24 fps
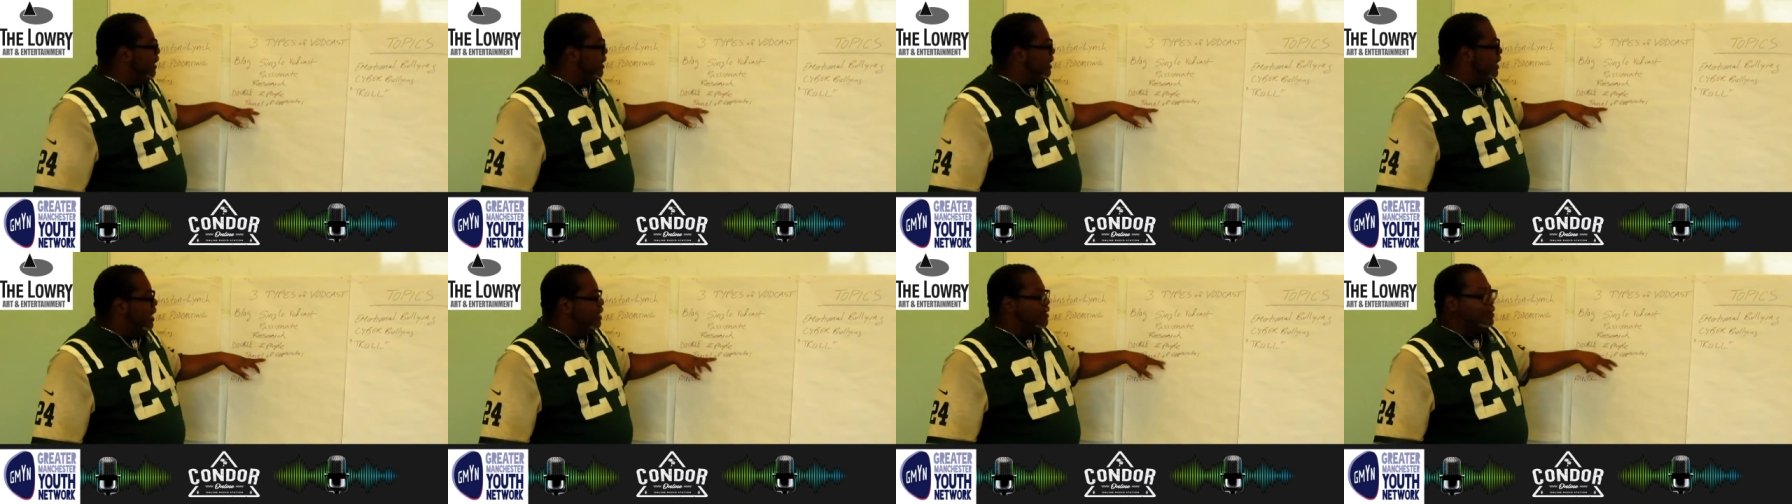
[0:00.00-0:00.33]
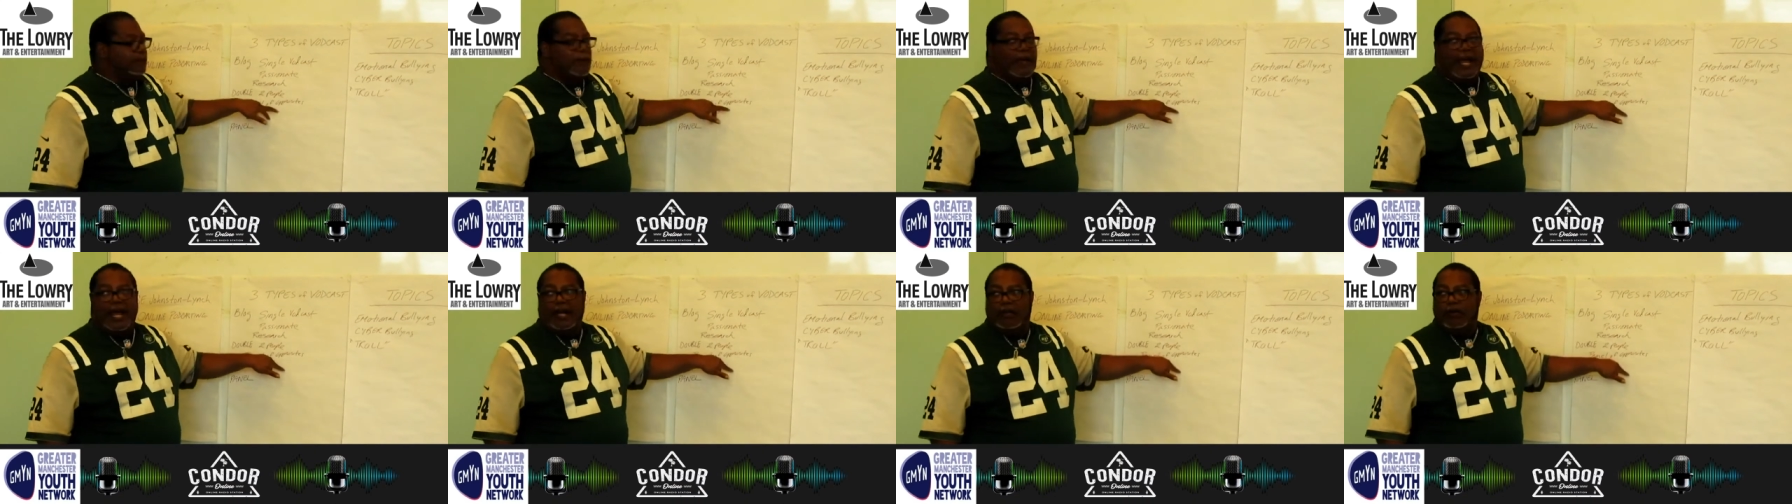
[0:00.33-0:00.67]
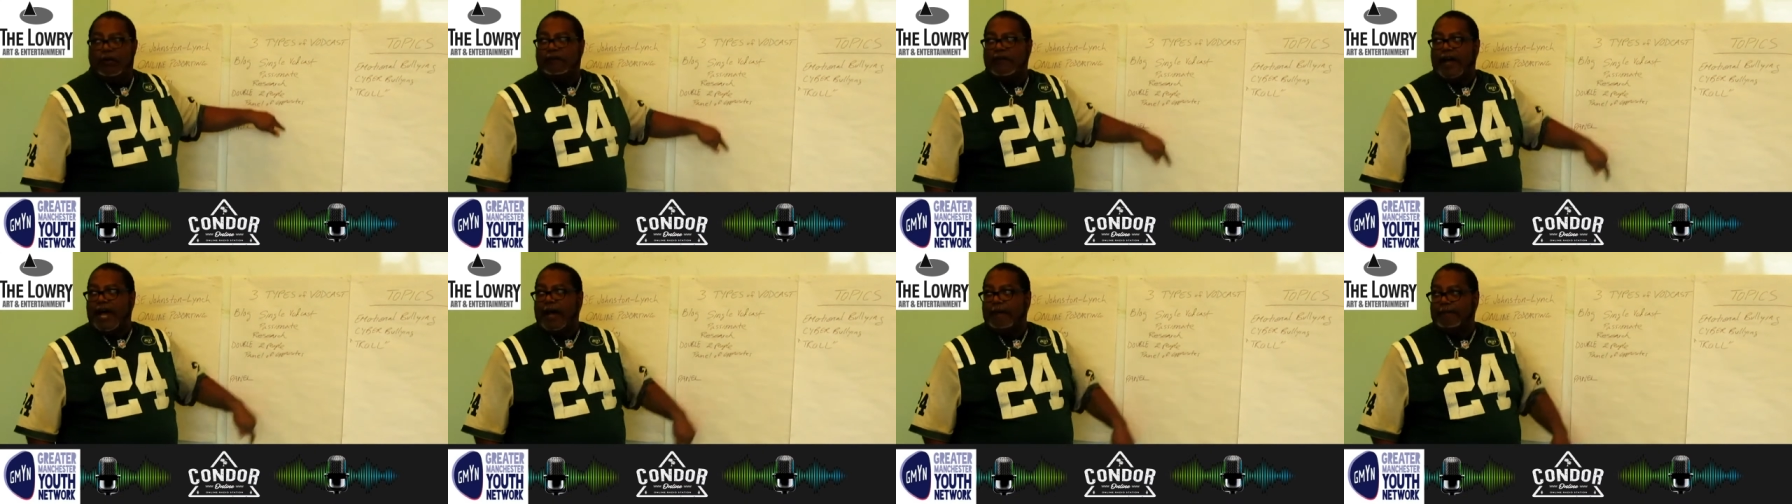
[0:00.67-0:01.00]
in this panel
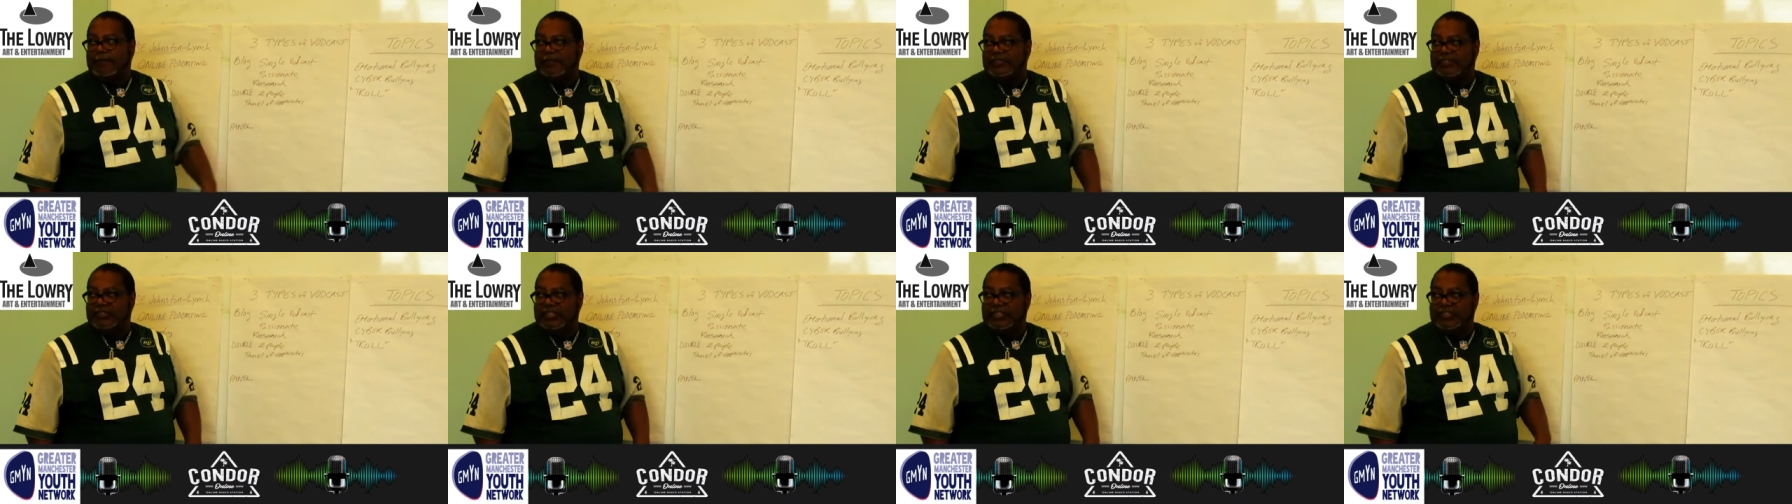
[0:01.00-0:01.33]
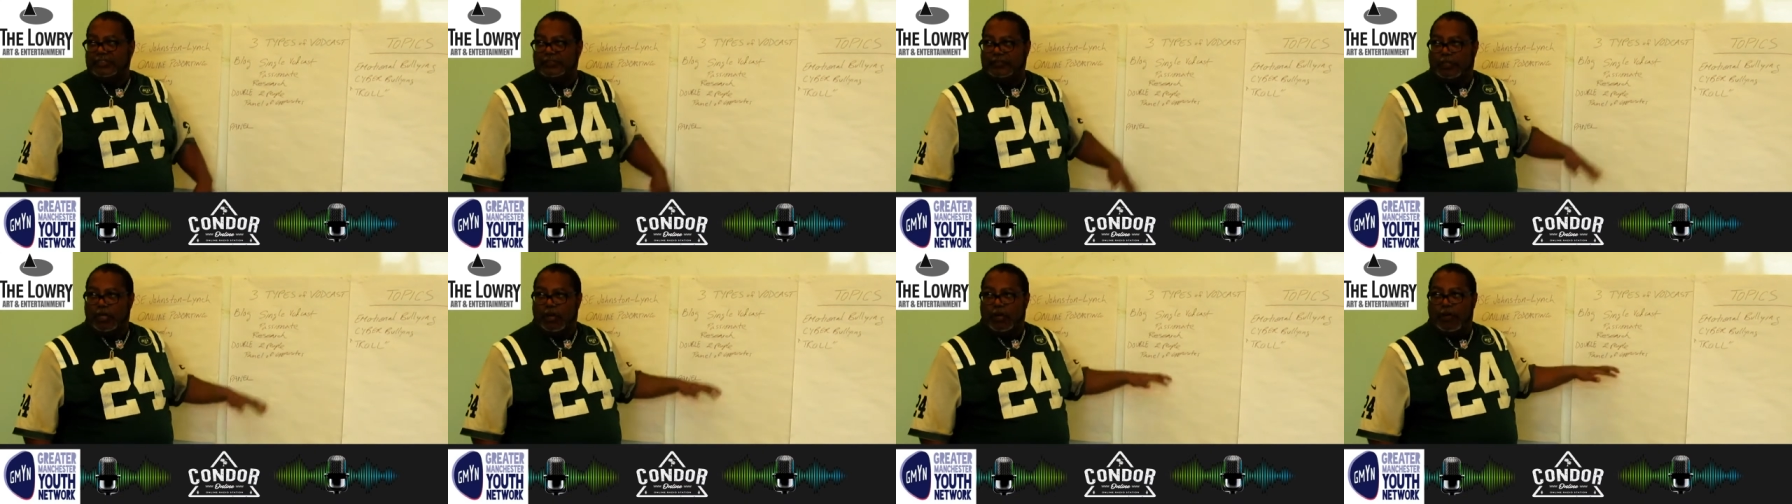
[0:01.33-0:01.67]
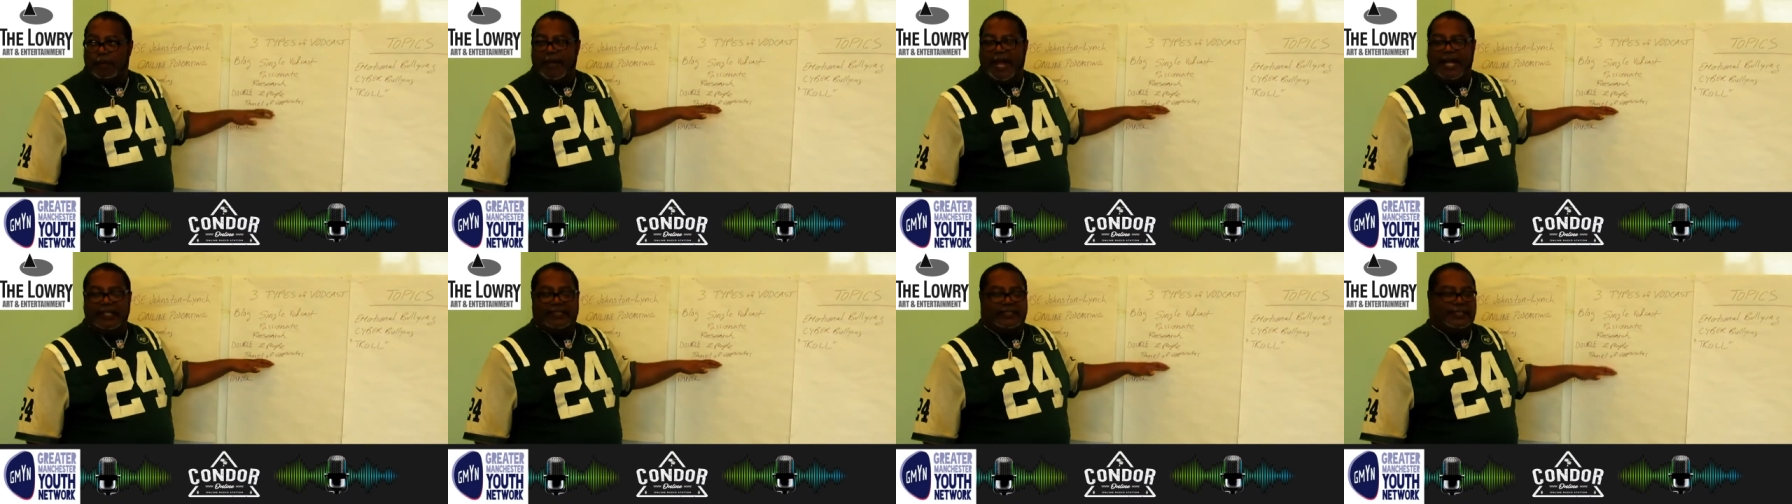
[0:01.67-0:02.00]
of opposites,
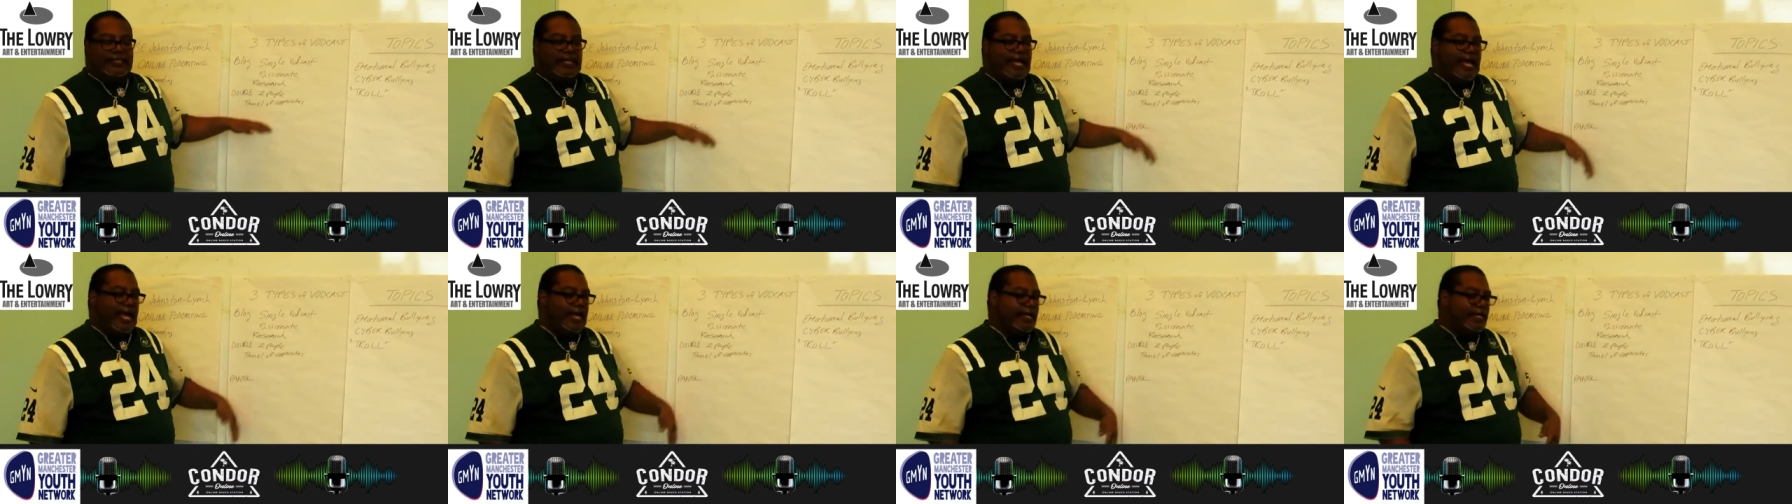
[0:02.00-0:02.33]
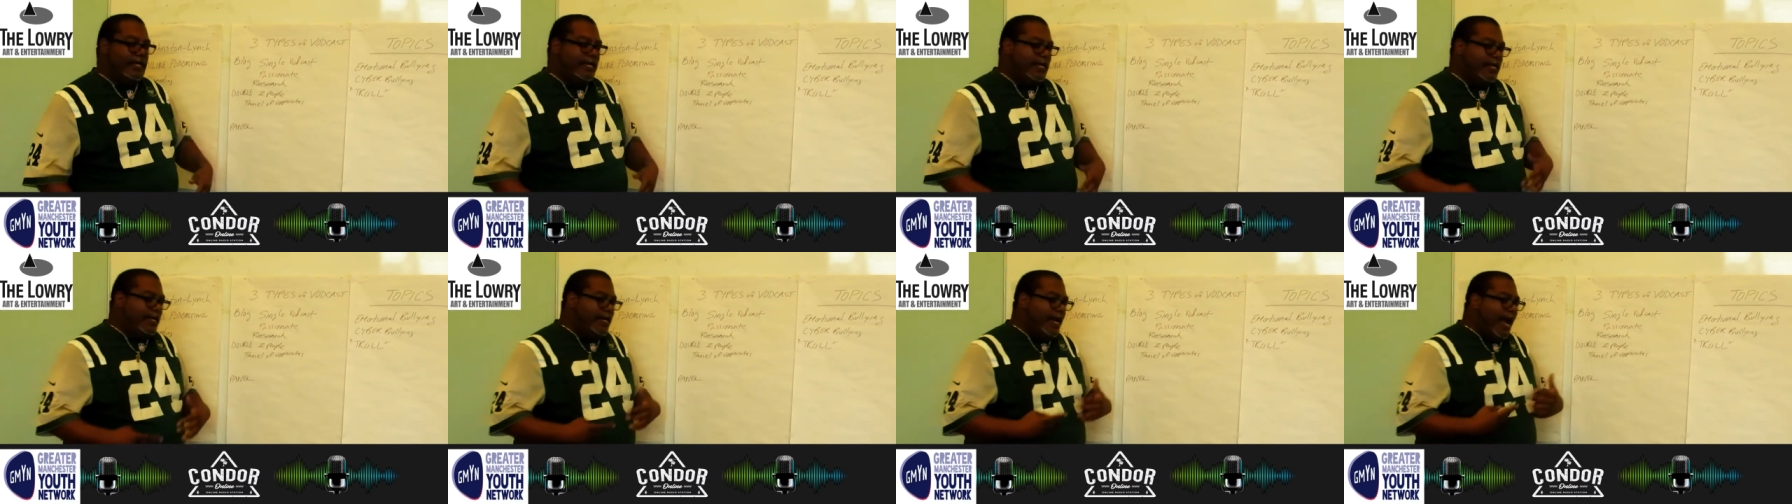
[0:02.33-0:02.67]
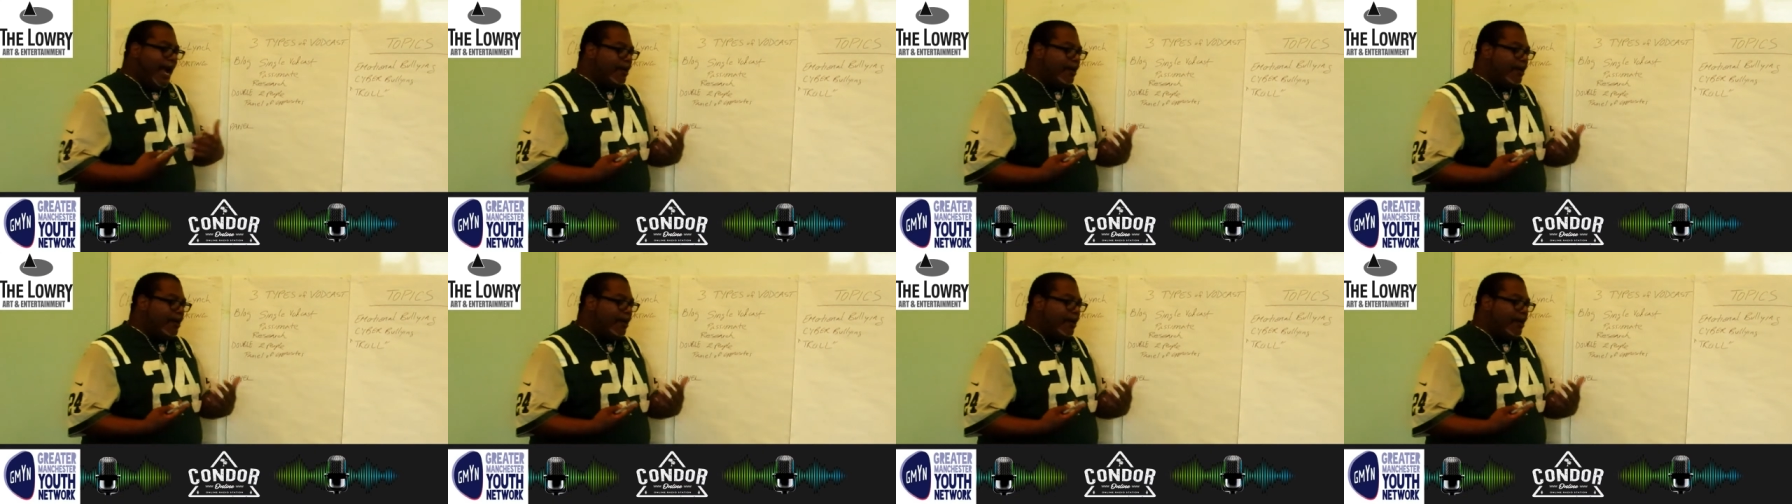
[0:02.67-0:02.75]
going back to that,